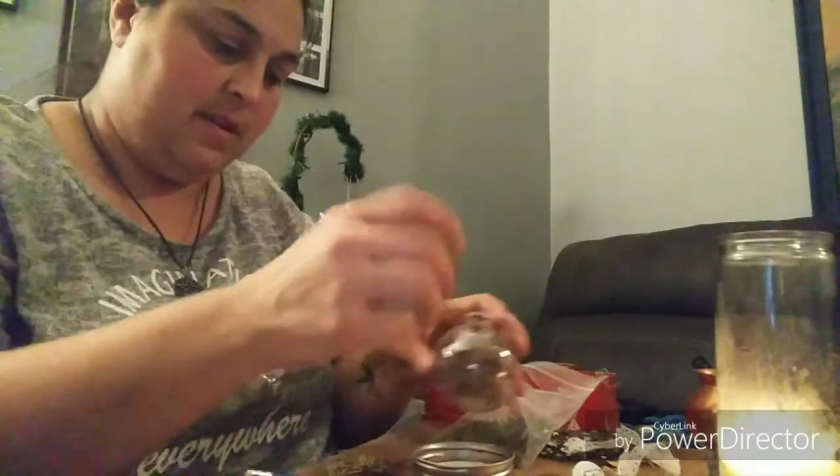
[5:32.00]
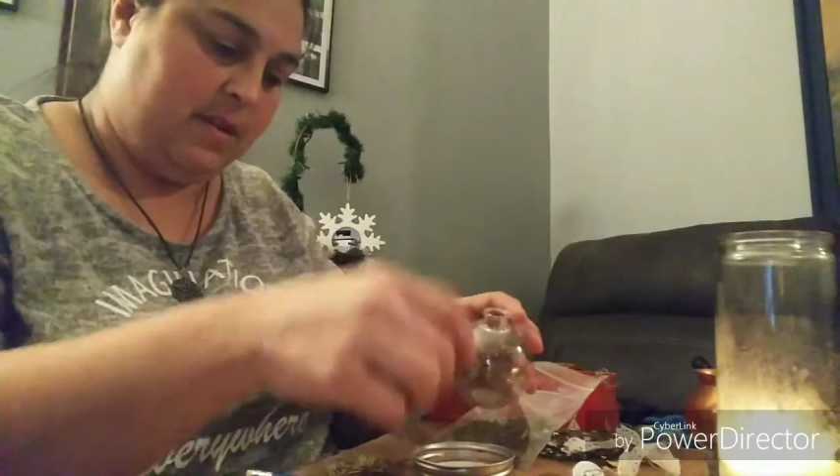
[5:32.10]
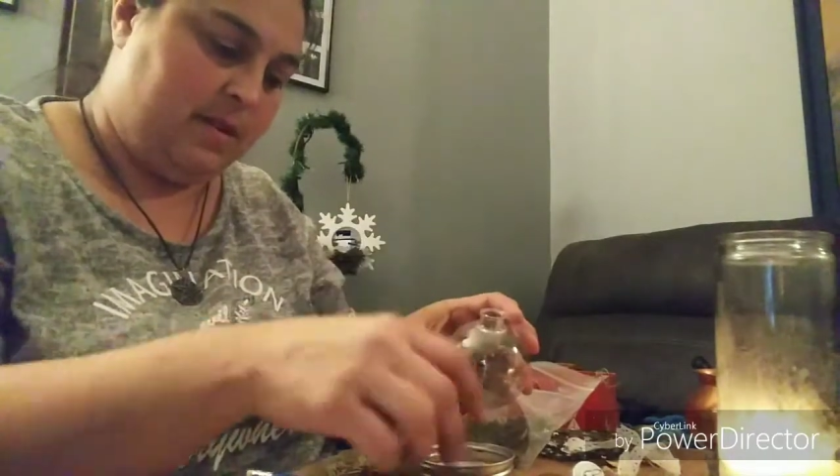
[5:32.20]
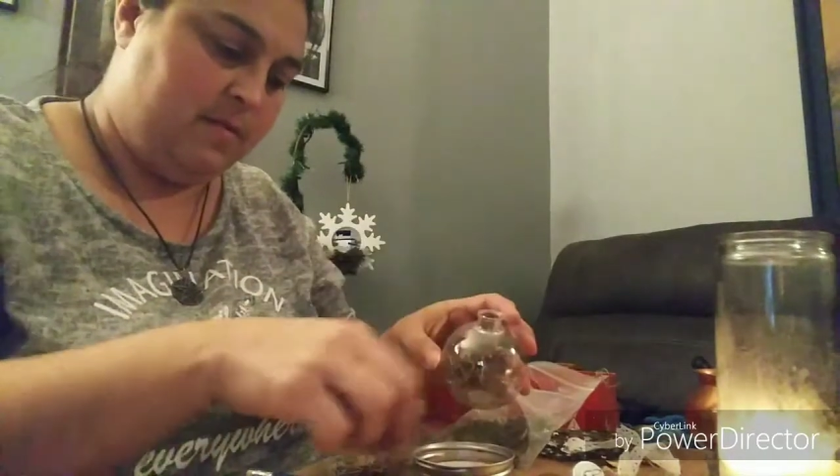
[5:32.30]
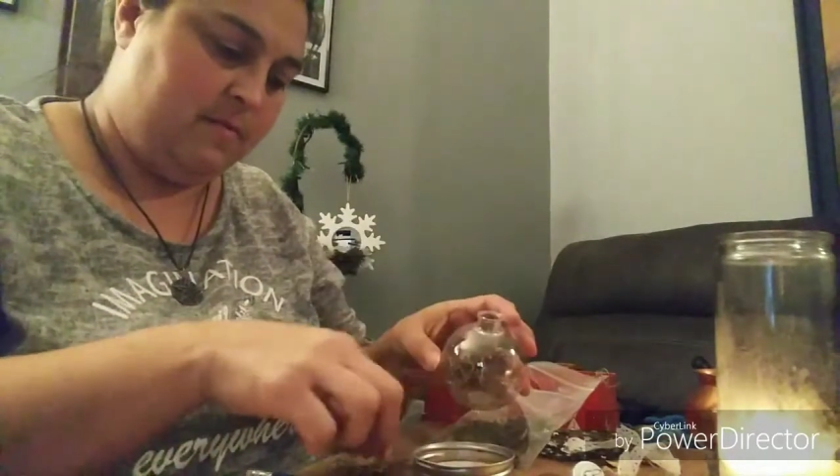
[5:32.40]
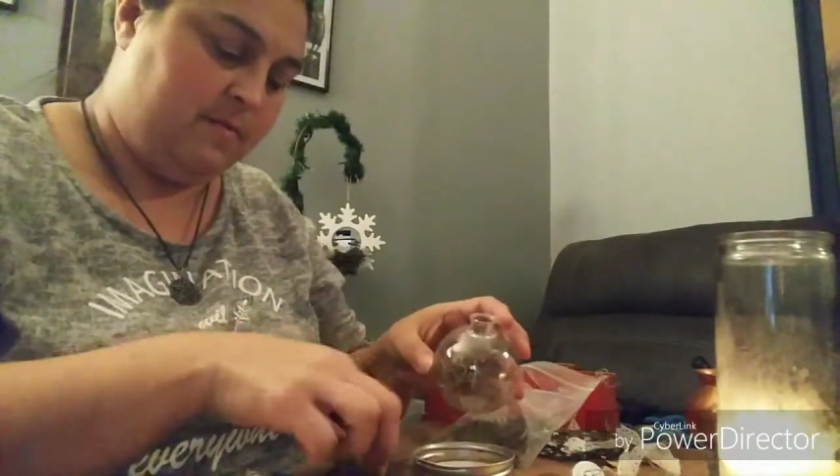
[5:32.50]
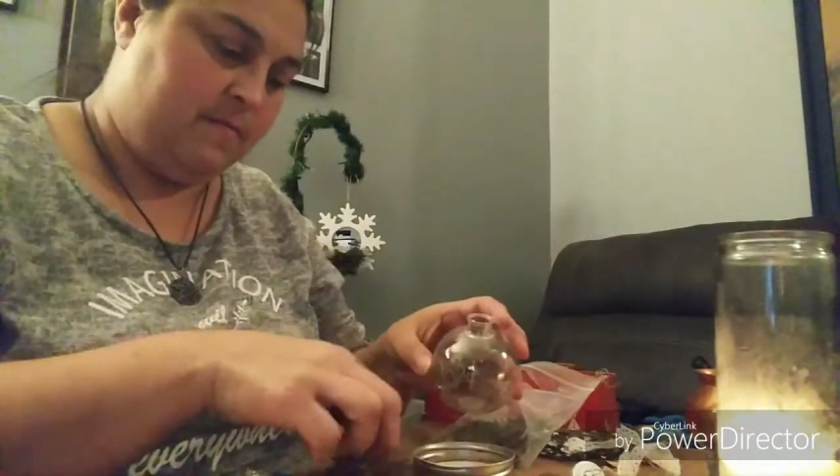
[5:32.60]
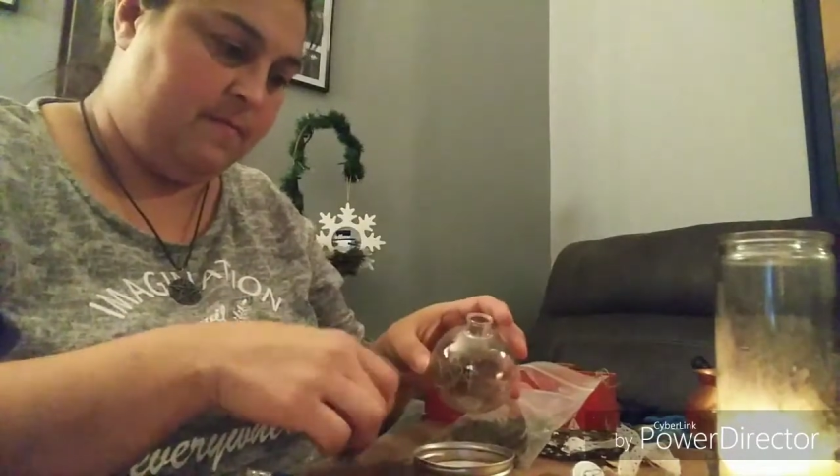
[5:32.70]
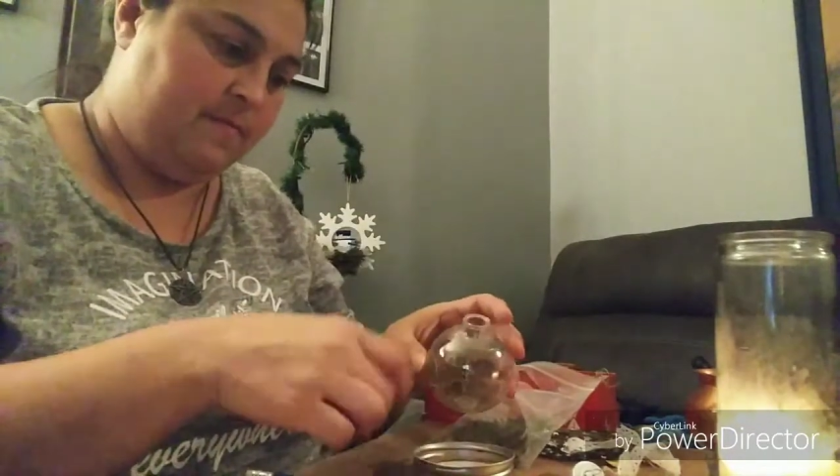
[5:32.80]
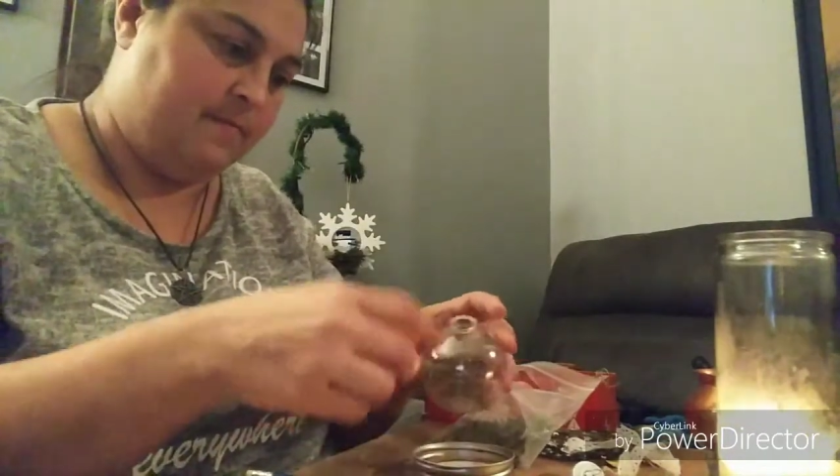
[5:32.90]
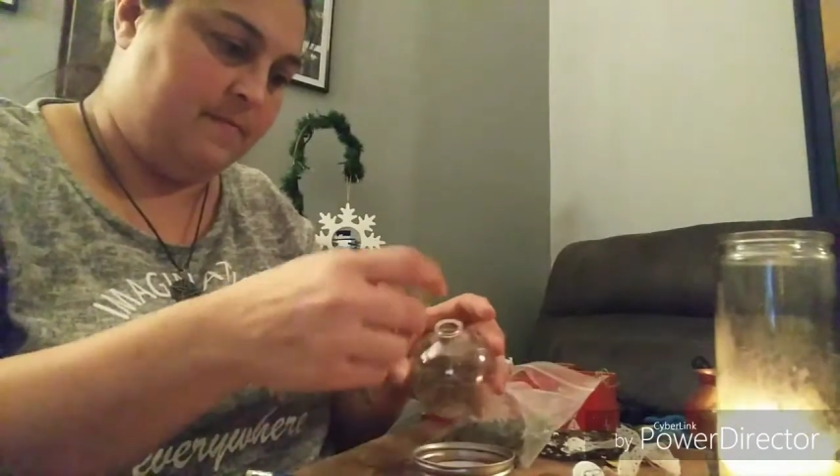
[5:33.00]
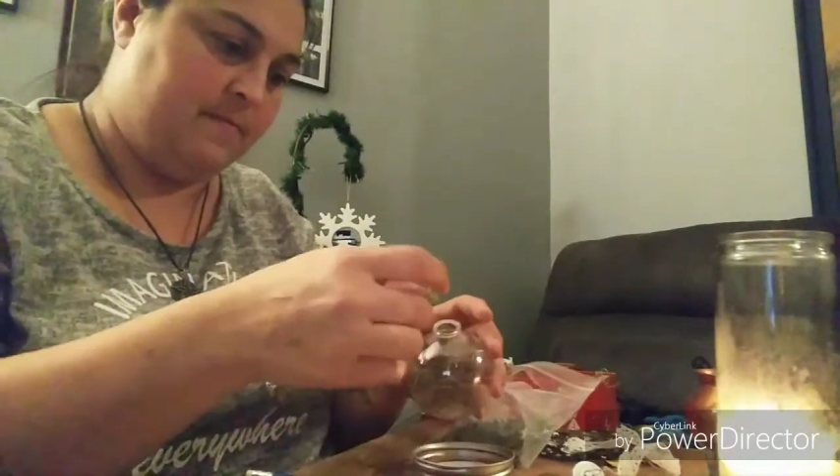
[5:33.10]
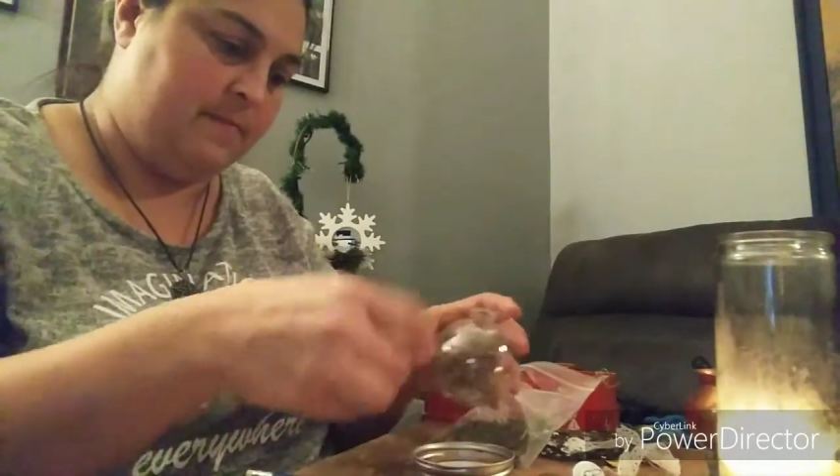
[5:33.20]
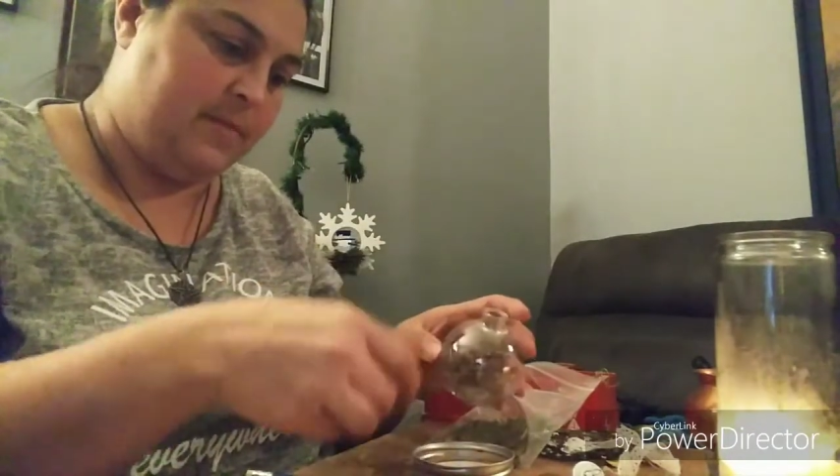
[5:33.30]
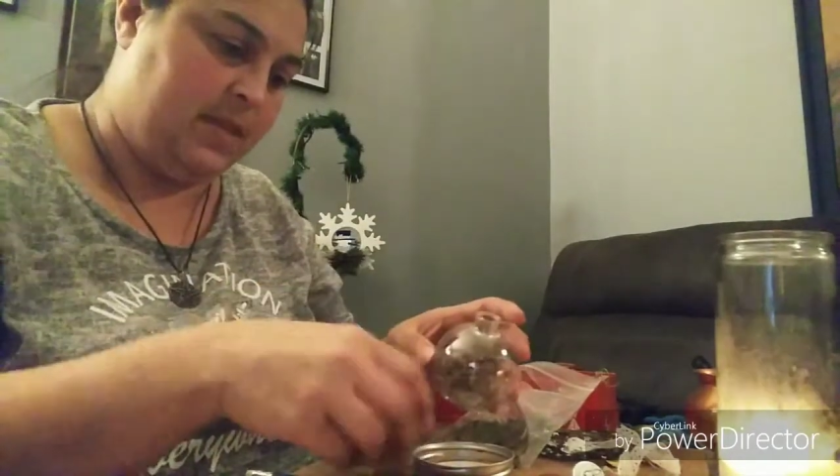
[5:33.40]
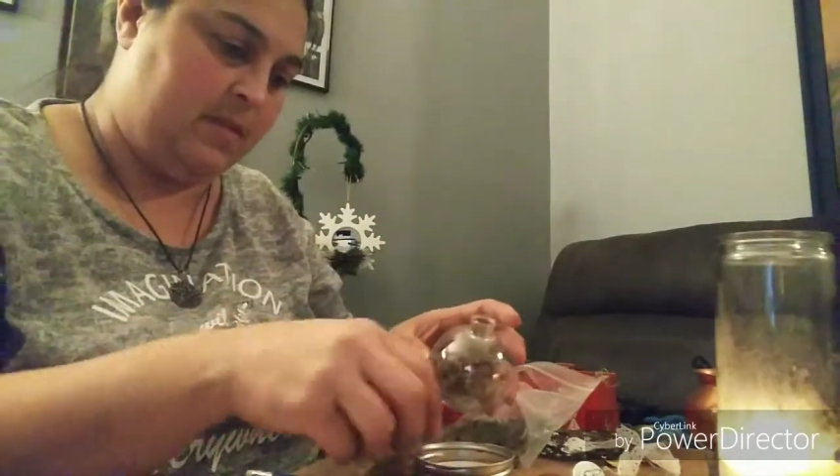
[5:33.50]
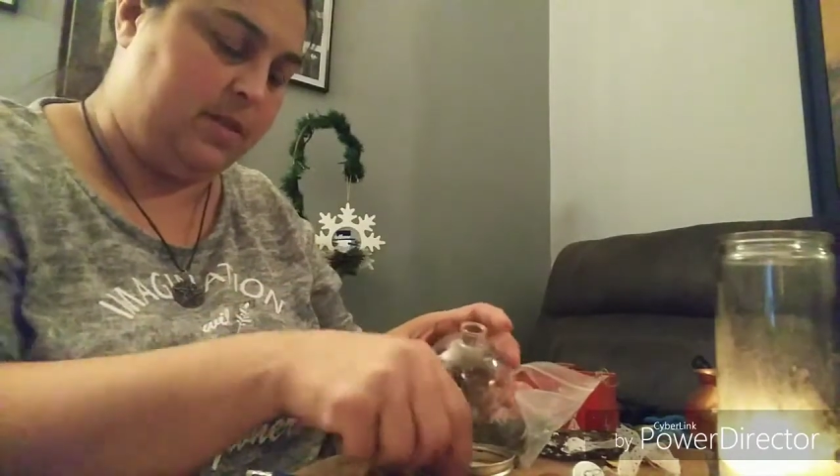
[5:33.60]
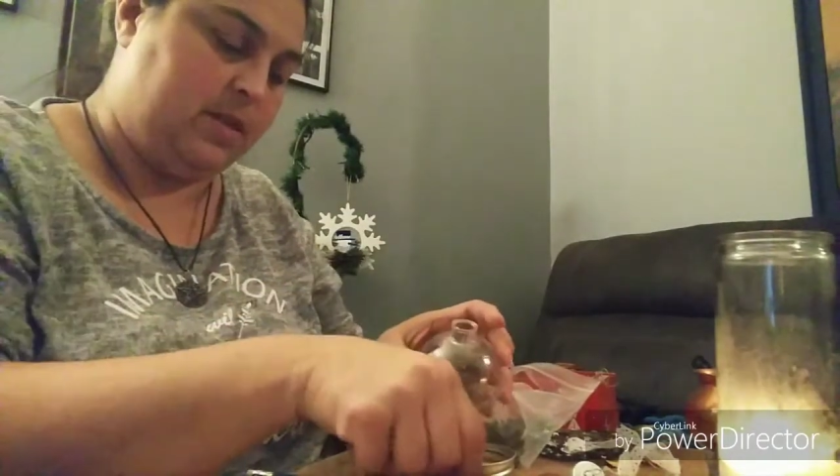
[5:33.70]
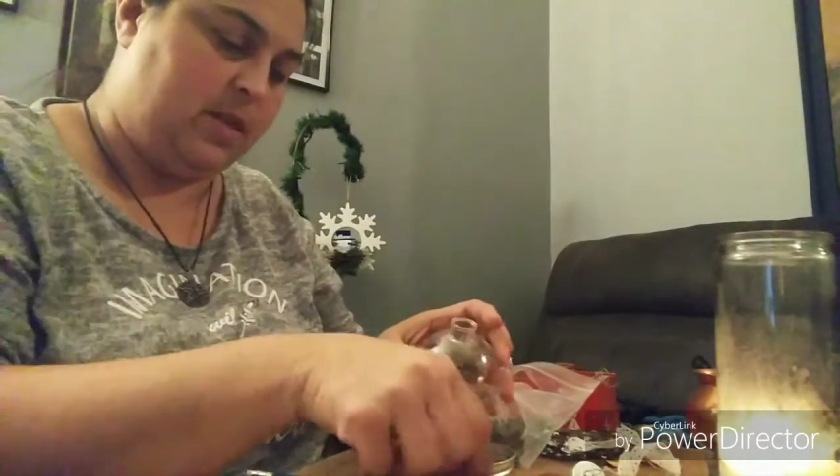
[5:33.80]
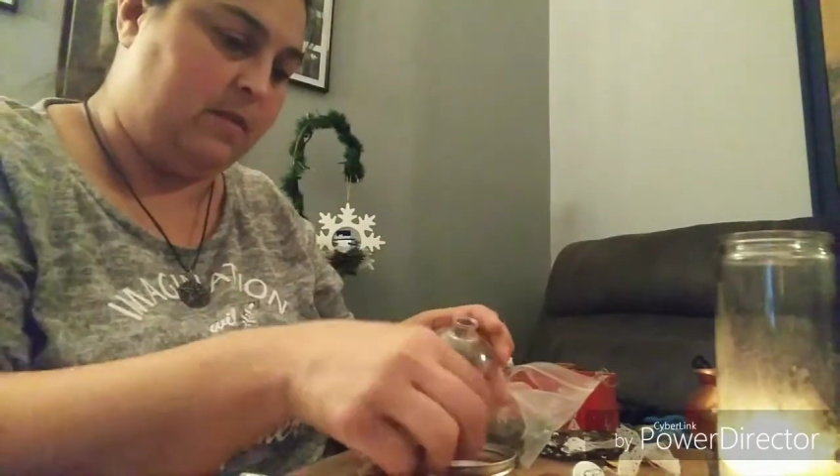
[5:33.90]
Let me see.